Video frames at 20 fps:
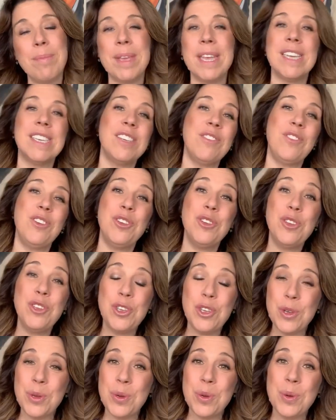because if you
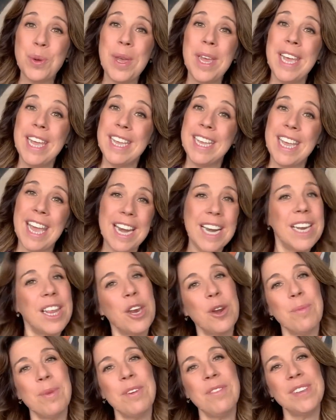do get a
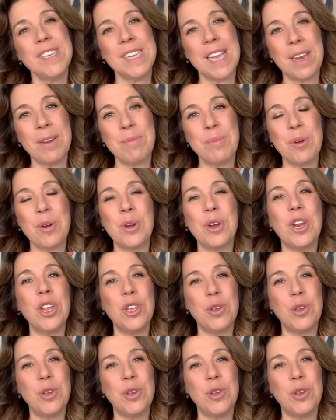little bit of a sunburn,